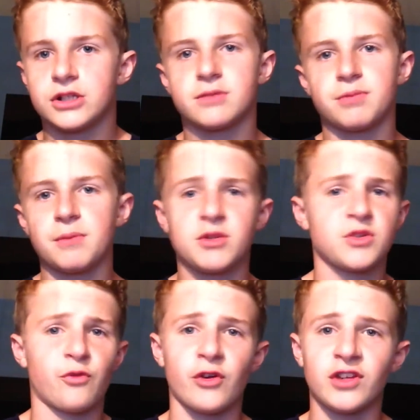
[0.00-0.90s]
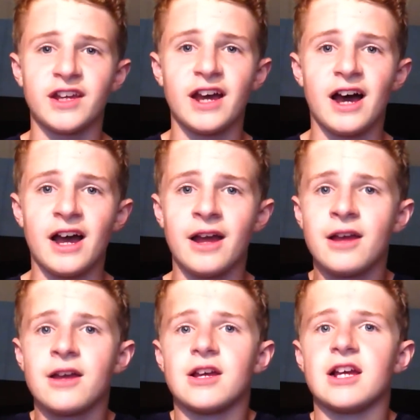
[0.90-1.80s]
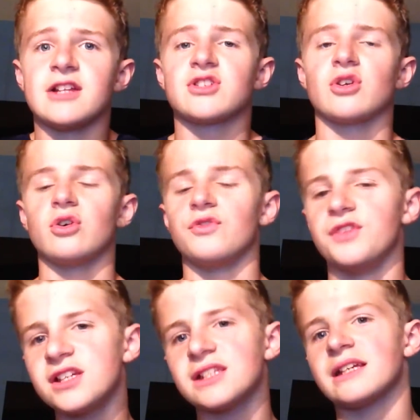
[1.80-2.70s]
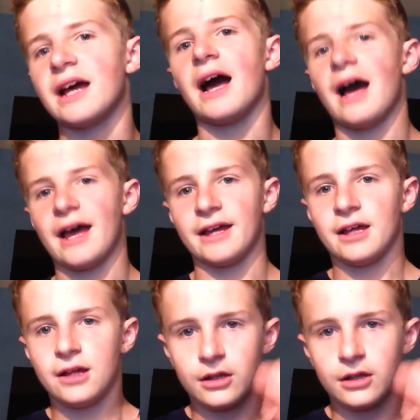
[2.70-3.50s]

probably just a friendly guy. And so this guy